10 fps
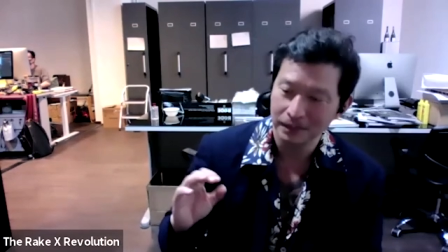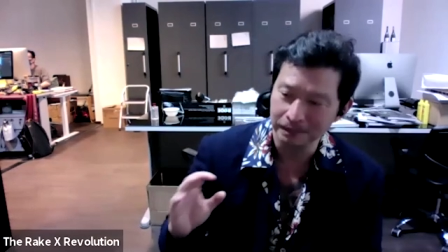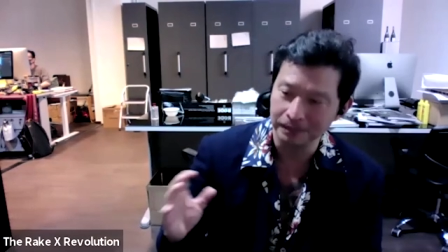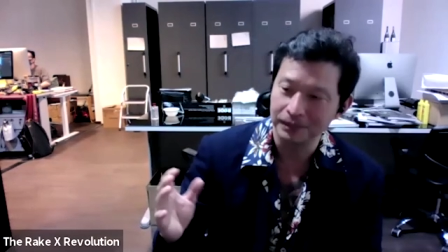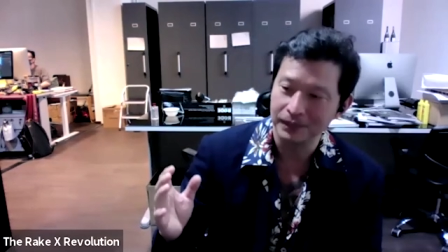
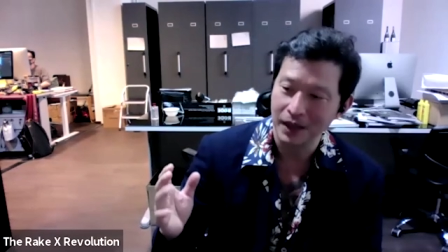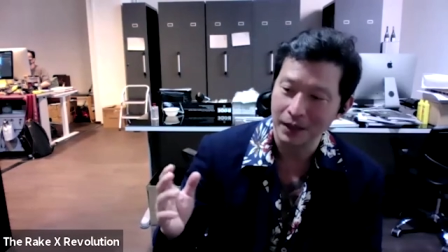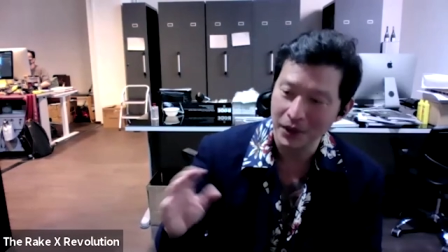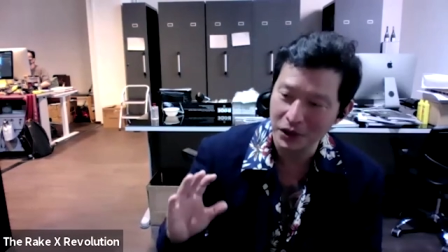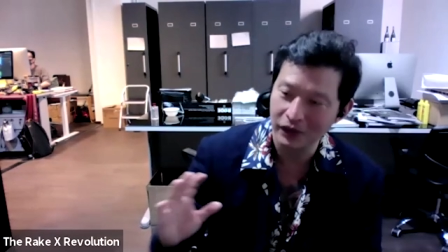hmm,
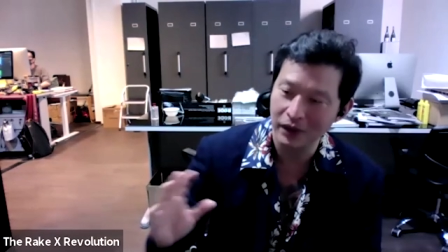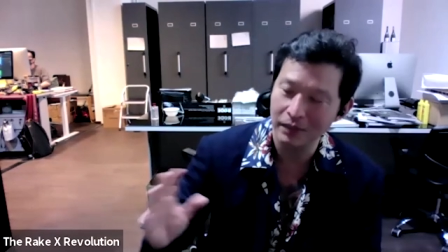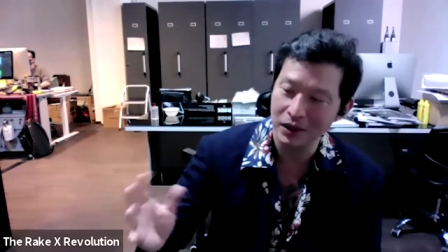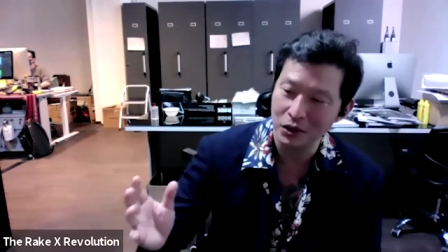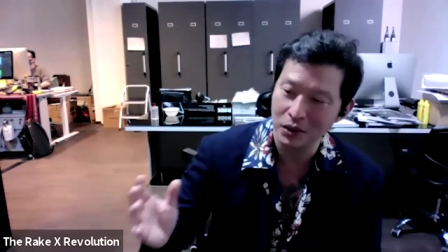I'm not sure if I'm
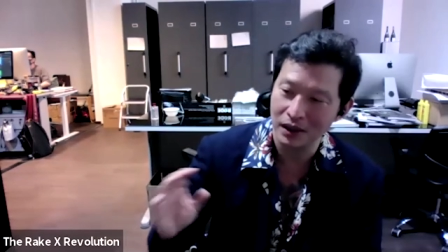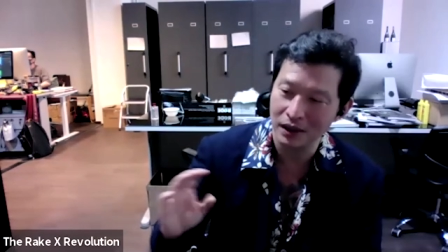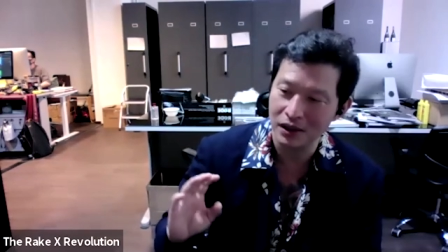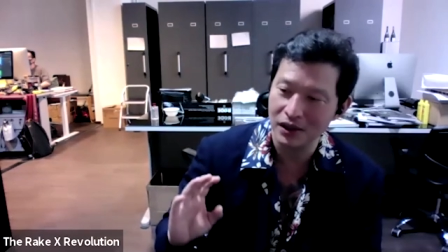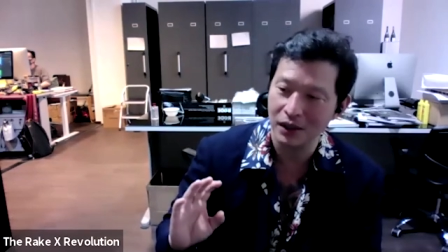being treated
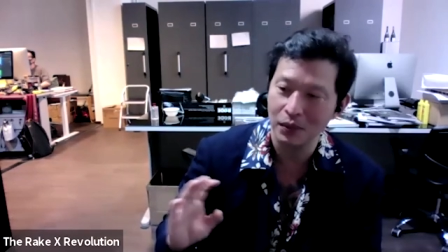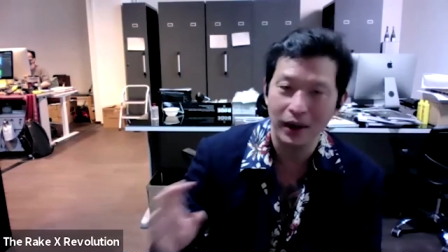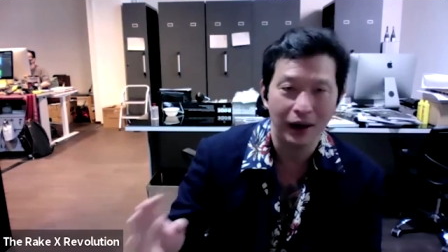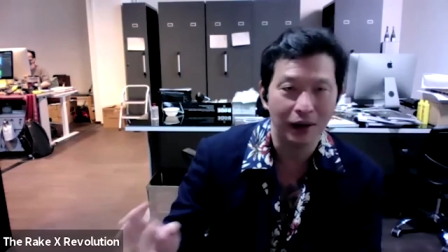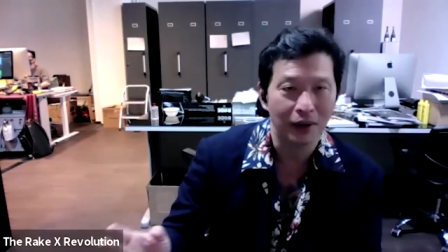in the same
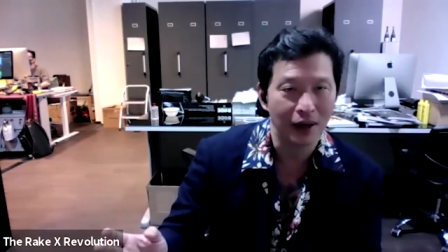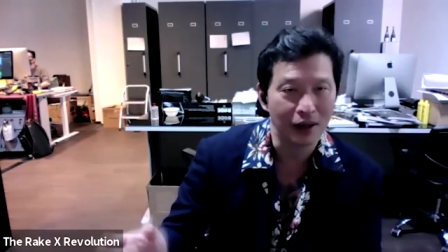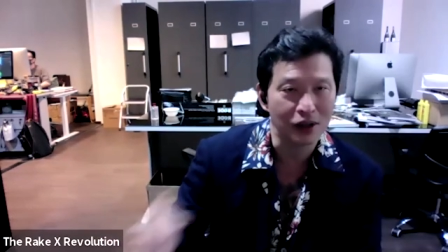way, right?